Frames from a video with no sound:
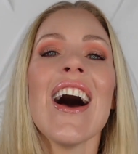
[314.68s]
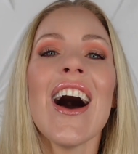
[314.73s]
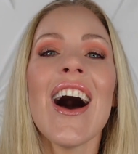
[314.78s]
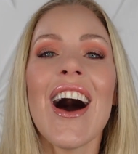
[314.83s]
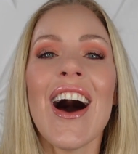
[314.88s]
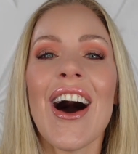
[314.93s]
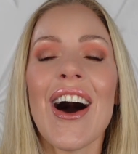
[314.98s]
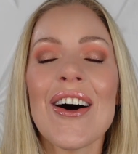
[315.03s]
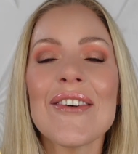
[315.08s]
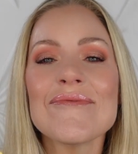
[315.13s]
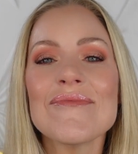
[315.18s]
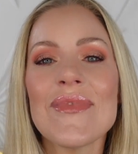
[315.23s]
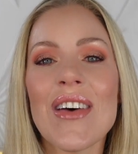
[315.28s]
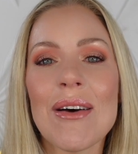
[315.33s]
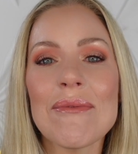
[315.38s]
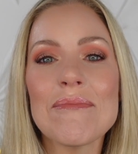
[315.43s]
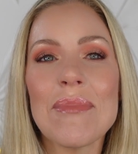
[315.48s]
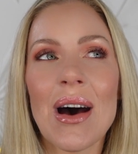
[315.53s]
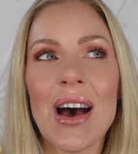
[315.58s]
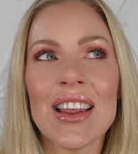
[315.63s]

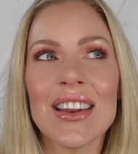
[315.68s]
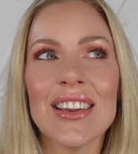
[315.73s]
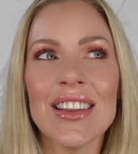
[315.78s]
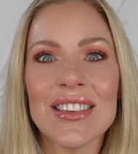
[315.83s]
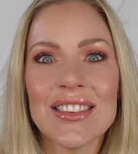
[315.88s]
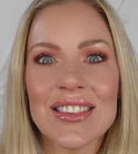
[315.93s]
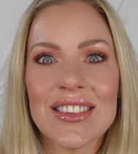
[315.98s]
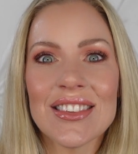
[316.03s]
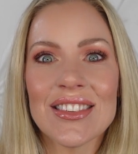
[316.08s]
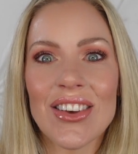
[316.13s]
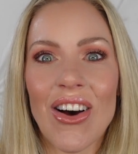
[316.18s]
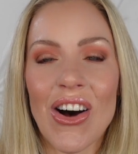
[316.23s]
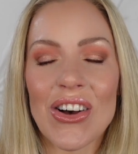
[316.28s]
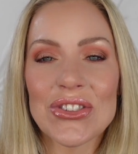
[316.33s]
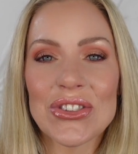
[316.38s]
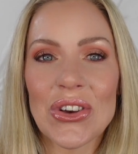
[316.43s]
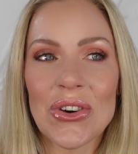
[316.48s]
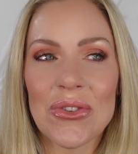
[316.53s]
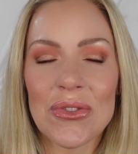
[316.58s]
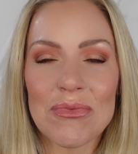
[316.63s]
But it's just
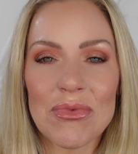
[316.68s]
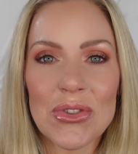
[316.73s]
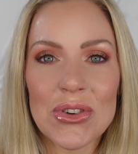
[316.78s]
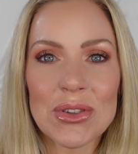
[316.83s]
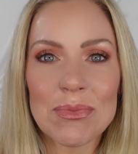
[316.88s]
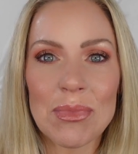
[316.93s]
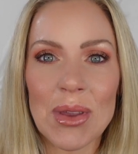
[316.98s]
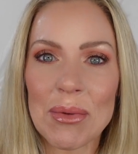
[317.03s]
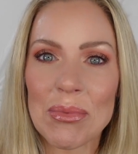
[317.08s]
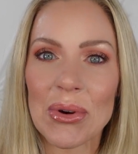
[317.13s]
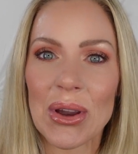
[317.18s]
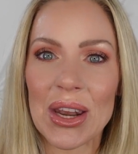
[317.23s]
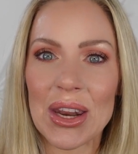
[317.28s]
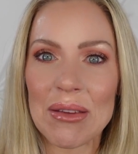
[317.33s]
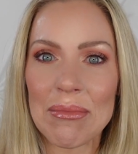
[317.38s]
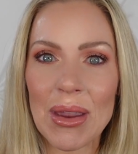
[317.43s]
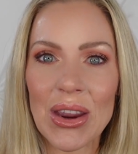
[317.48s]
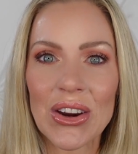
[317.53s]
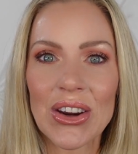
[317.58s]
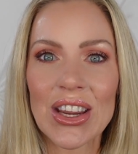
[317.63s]
also, if there's people
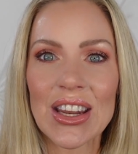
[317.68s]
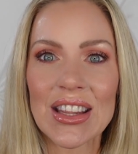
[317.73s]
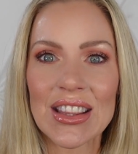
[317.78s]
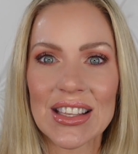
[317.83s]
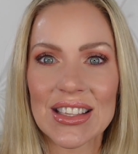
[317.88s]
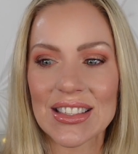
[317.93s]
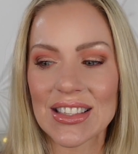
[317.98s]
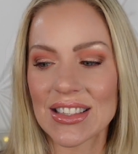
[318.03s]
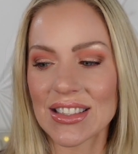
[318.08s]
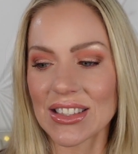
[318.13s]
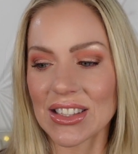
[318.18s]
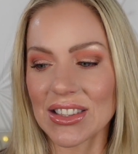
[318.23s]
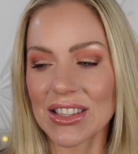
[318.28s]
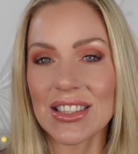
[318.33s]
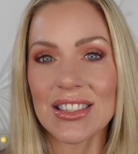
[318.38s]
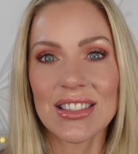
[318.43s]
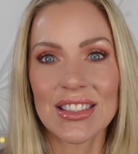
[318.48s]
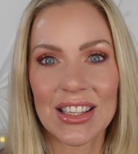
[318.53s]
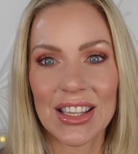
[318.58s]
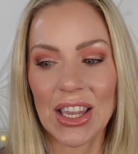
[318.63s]
getting married,
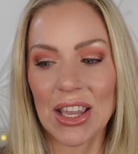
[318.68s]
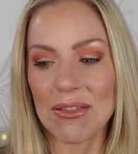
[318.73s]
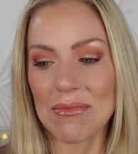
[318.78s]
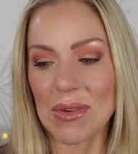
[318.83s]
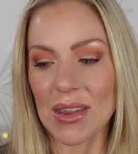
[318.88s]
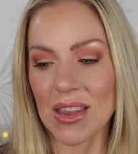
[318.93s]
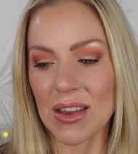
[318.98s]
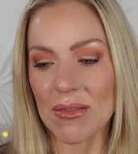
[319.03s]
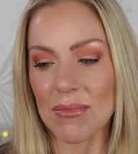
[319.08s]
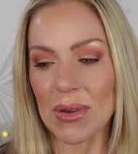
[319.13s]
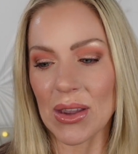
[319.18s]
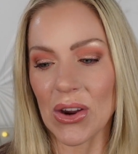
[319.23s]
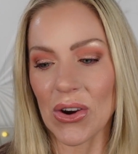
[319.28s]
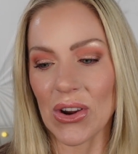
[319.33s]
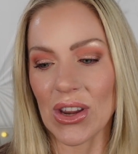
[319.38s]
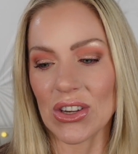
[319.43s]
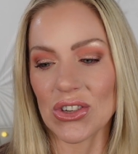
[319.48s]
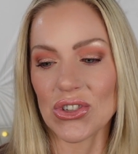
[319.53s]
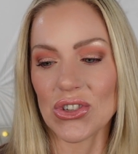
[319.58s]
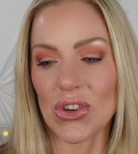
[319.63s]
this can be a bigger
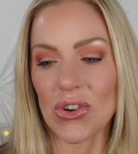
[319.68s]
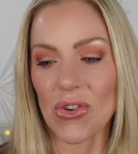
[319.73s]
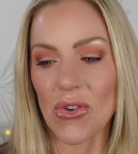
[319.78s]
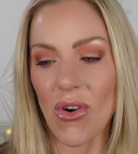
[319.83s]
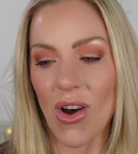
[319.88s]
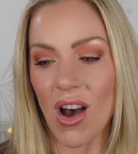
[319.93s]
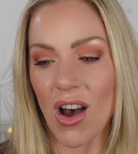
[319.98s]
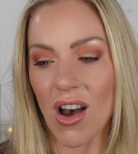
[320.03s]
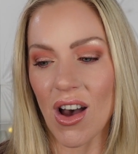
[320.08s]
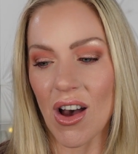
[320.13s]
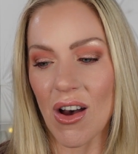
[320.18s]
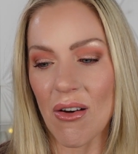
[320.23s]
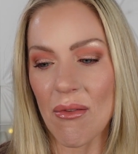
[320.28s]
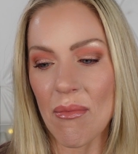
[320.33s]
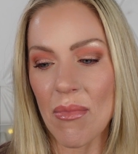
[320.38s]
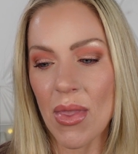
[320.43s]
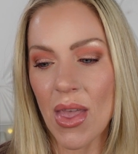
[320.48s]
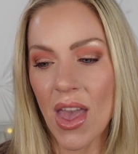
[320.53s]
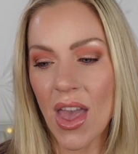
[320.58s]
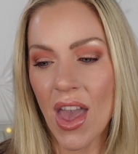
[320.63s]
issue.
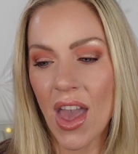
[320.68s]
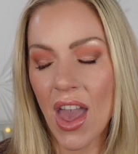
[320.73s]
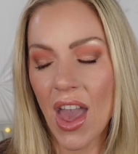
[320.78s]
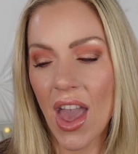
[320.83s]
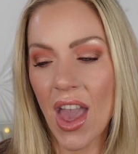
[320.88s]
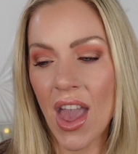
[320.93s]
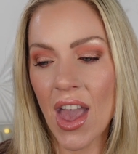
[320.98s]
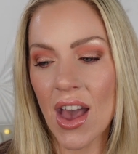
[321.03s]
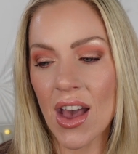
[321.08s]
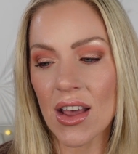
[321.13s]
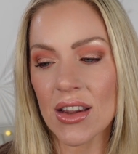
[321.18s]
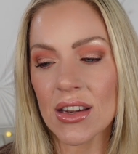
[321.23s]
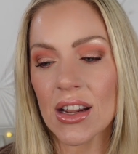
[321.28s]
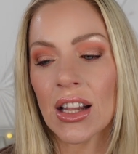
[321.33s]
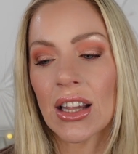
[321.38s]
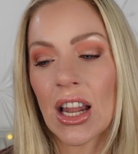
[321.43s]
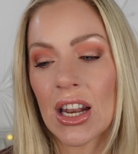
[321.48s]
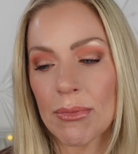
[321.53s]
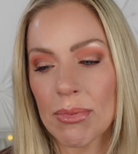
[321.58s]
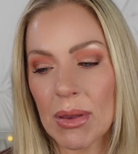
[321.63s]
And a
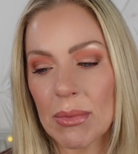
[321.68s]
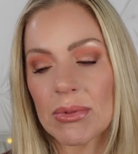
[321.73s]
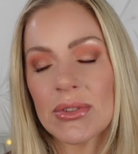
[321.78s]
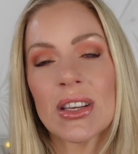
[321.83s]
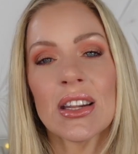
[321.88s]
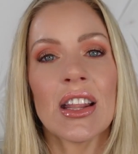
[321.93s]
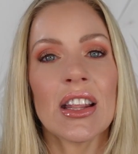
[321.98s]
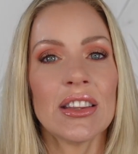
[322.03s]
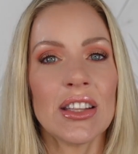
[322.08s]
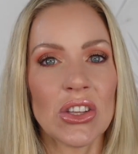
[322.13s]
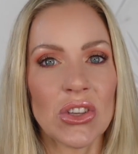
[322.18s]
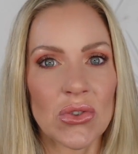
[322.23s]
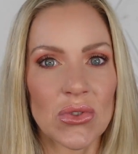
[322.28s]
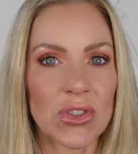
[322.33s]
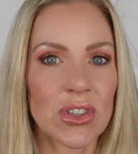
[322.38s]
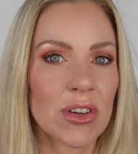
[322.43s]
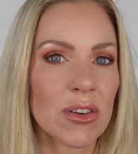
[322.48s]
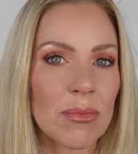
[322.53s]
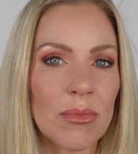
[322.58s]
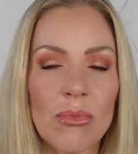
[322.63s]
lot of people said that they use
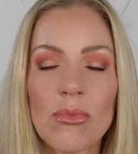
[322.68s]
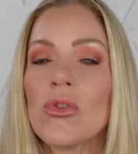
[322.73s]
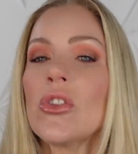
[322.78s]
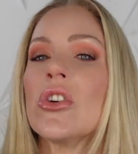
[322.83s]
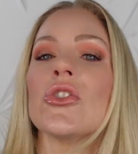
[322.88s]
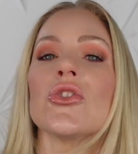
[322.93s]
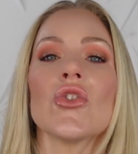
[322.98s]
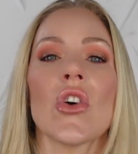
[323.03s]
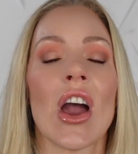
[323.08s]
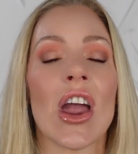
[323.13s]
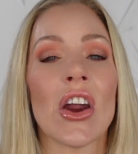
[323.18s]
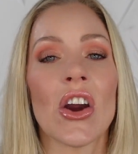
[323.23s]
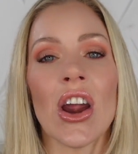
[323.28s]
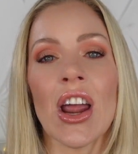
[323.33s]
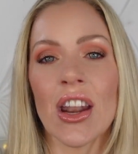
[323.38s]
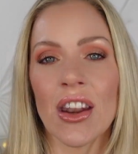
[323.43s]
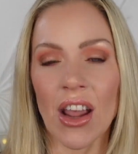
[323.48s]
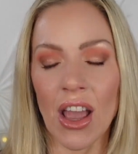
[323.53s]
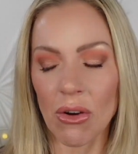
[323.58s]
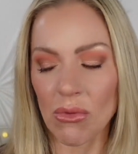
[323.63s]
their dryer,
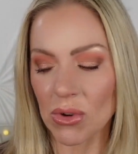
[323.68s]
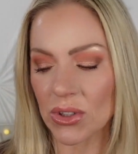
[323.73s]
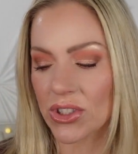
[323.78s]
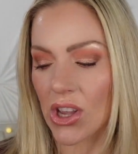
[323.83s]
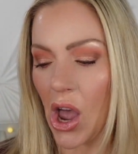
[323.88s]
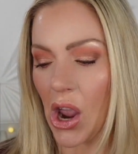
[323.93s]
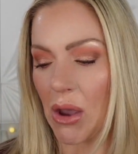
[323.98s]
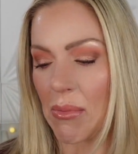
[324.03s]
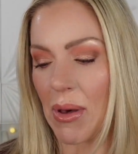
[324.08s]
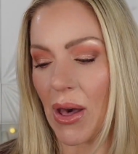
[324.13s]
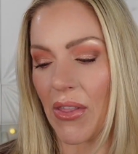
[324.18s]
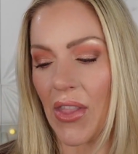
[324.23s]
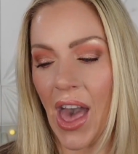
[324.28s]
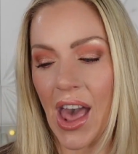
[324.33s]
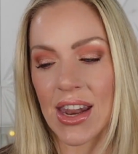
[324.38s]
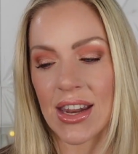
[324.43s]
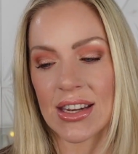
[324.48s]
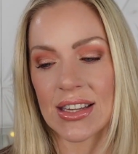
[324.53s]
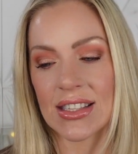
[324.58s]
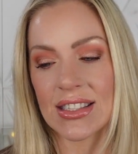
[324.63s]
and I will talk about
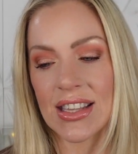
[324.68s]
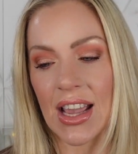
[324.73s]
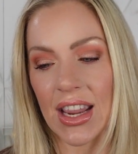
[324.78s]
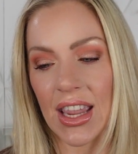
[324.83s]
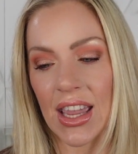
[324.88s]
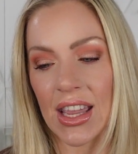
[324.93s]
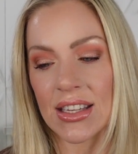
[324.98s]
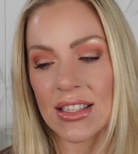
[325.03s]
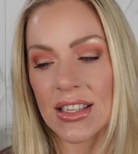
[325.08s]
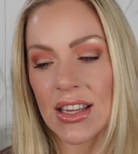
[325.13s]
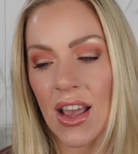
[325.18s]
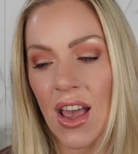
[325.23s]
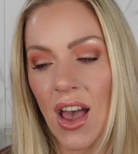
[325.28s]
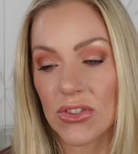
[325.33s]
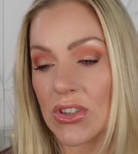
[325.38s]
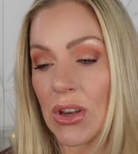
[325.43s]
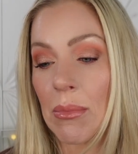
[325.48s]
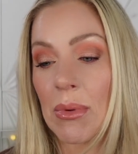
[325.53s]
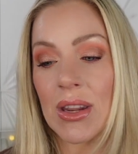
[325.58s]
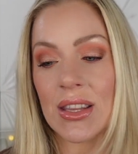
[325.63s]
that in a second.
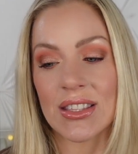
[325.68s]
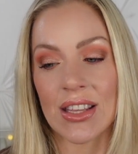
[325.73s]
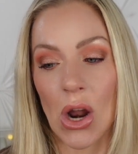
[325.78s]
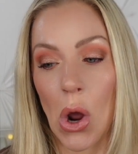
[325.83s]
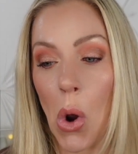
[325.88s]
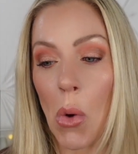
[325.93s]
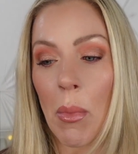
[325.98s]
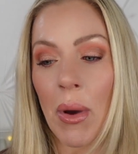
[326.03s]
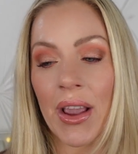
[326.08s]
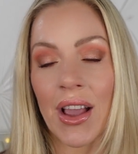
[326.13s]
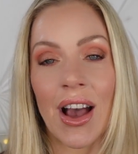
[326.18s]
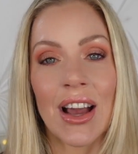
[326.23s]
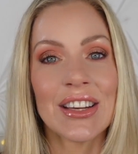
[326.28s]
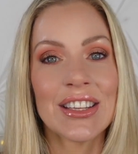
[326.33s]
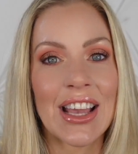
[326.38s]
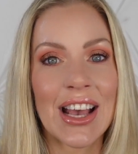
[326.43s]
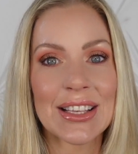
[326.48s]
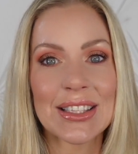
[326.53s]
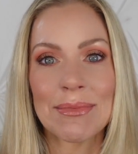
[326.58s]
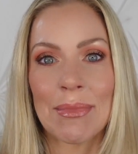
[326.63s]
Somebody said, oh my God,
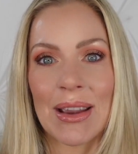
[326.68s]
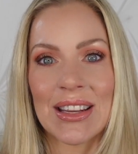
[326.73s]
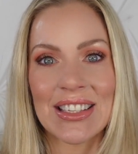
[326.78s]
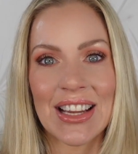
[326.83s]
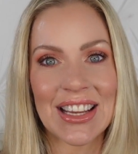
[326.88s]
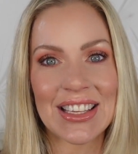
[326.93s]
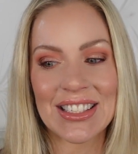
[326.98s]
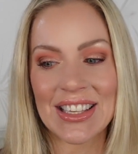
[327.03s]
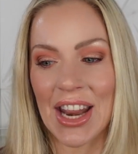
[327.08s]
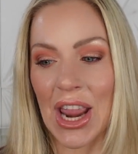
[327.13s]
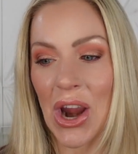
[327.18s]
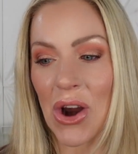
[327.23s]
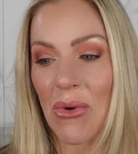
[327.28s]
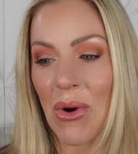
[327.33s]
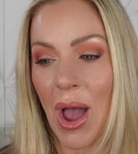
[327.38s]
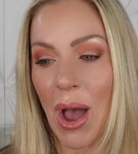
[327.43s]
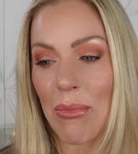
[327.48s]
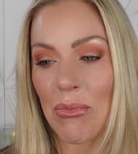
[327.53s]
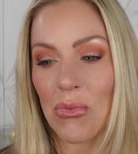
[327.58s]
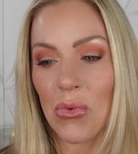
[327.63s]
yes, my Dyson
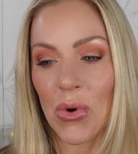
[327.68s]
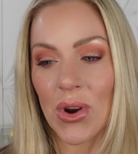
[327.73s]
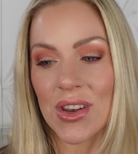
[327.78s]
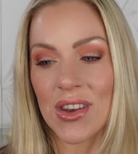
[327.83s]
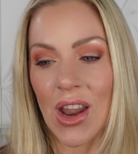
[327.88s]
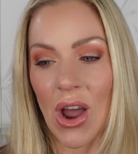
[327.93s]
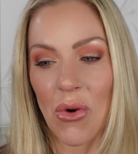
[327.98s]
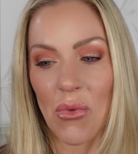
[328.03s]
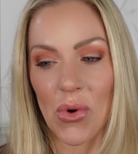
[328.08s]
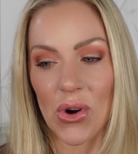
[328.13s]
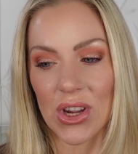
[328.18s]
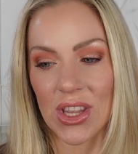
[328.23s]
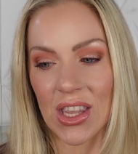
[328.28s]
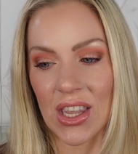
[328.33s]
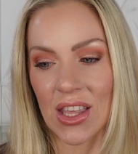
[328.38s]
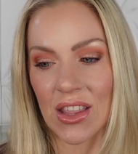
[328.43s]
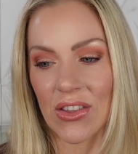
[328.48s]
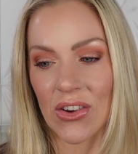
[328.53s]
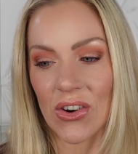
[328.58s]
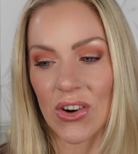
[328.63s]
Airwrap would not work
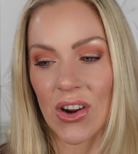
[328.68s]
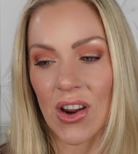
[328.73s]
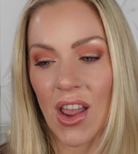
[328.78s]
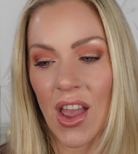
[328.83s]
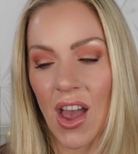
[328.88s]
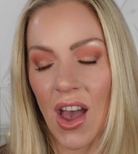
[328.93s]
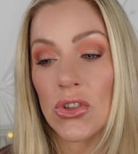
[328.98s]
either.